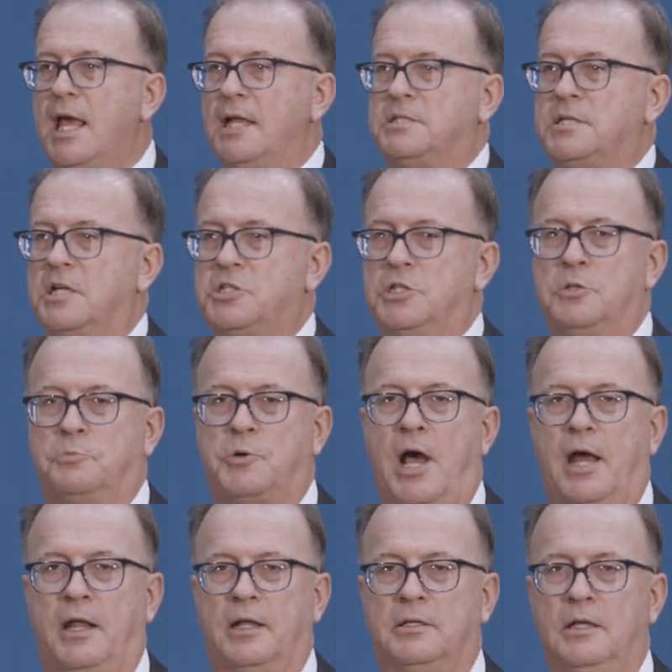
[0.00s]
and touching the
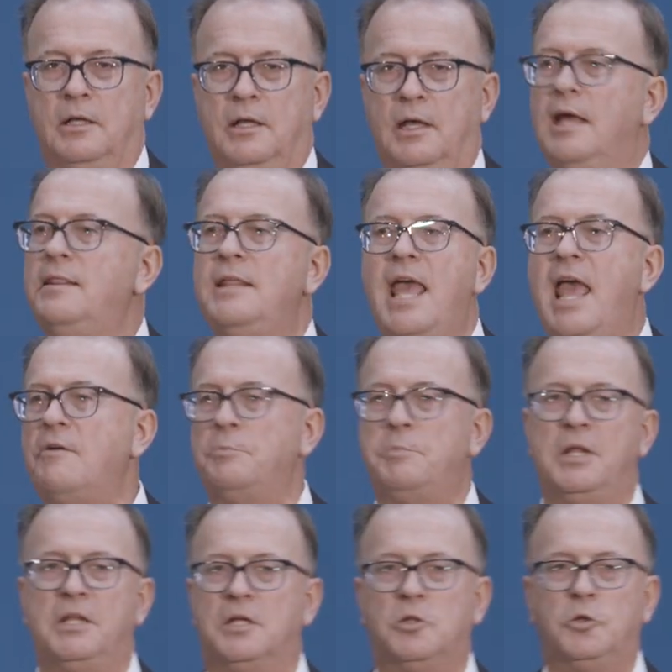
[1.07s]
product. And they haven't
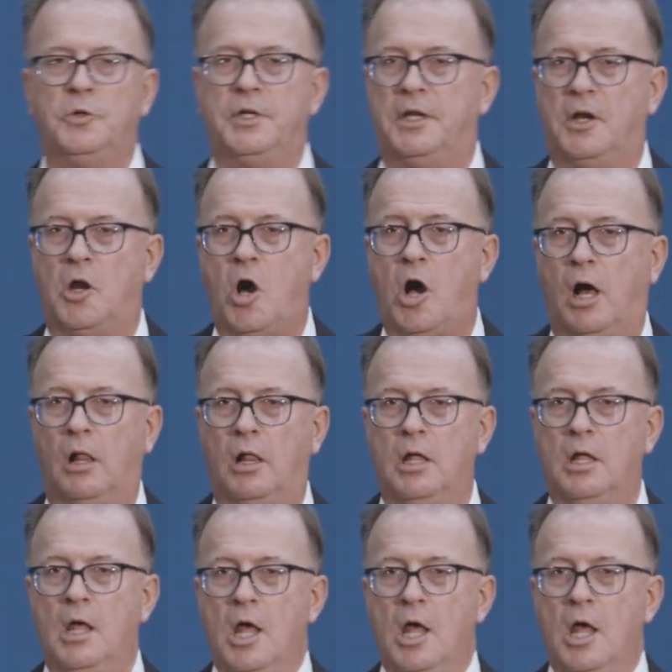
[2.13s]
been included at all.